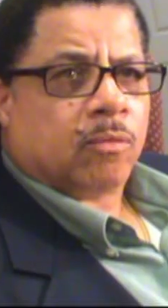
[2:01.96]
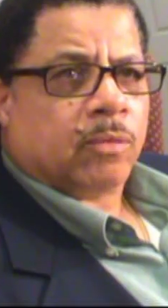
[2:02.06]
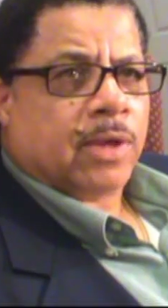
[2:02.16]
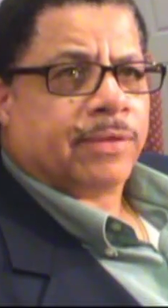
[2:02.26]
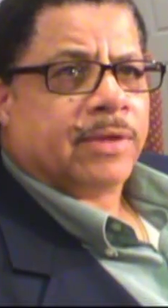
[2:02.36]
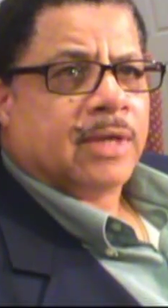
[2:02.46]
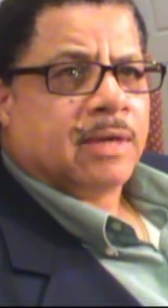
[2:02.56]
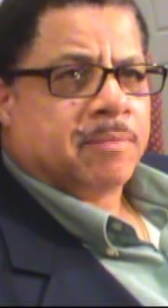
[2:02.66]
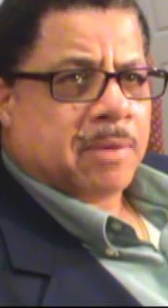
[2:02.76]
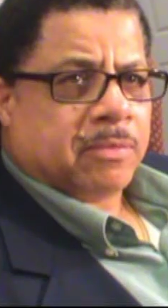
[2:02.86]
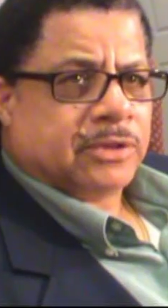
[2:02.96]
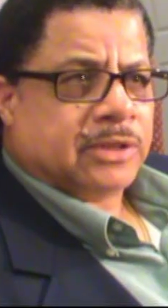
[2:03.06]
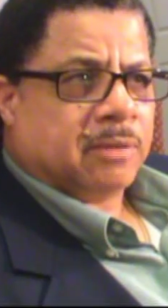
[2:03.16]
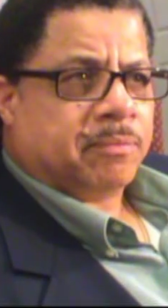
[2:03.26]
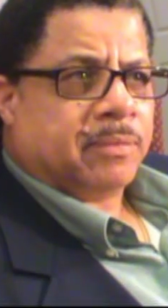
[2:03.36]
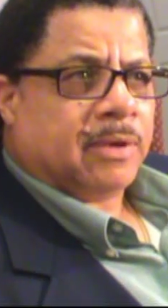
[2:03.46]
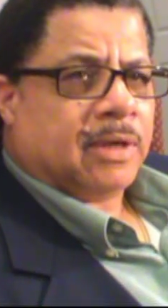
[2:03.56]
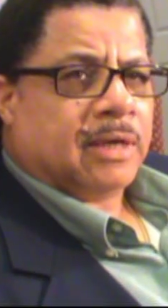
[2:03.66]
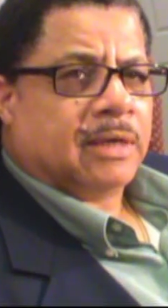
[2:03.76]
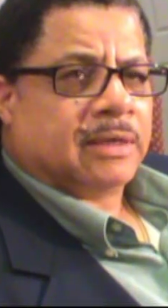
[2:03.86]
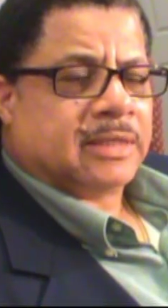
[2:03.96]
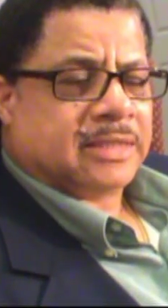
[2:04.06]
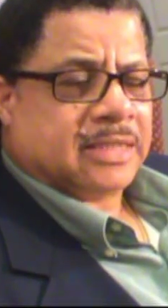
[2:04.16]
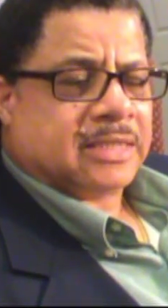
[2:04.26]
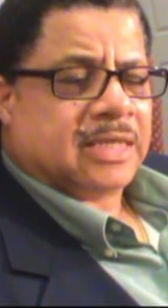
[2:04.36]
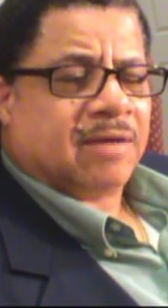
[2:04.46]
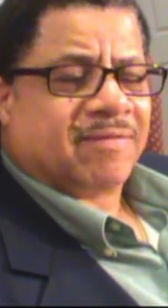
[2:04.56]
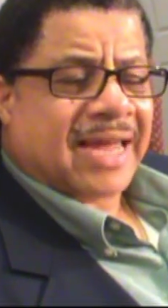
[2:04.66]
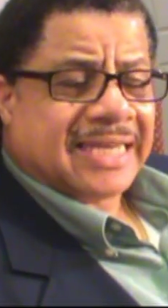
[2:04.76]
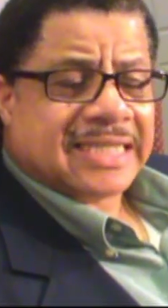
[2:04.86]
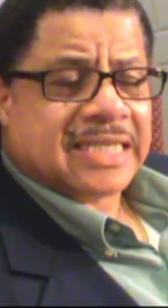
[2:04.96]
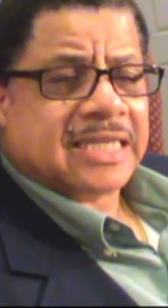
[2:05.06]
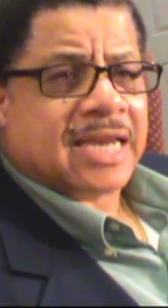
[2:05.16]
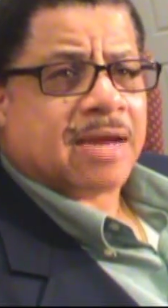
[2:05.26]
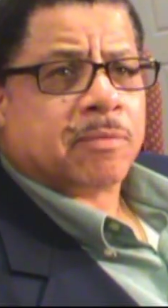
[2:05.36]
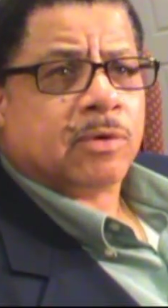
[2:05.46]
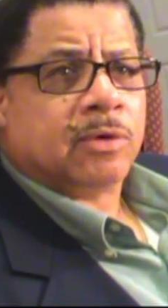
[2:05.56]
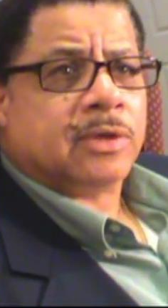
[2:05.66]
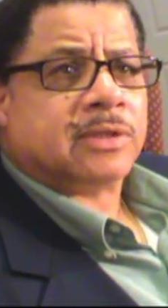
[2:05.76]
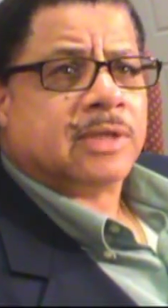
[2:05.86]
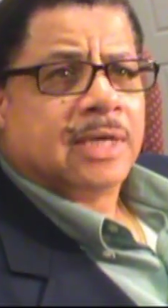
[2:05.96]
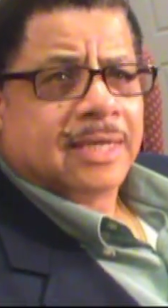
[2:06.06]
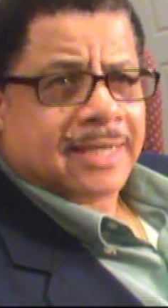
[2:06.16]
out with membership consisting of 19 neighborhoods.